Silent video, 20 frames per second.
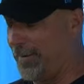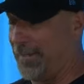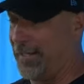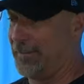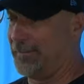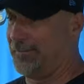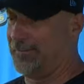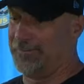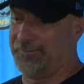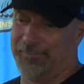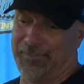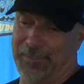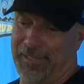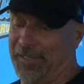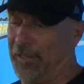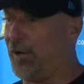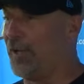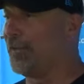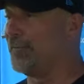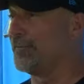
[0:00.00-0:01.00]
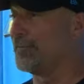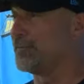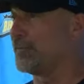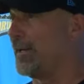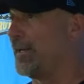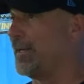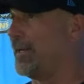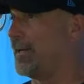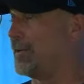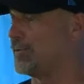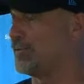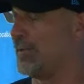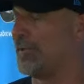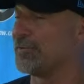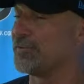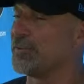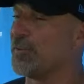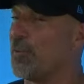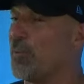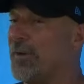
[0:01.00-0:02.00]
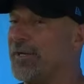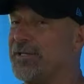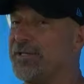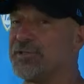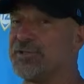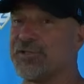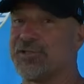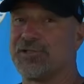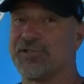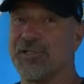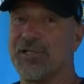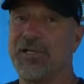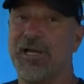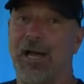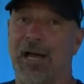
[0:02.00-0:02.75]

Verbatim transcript: They got, like all of us, right, got our strengths and our weaknesses.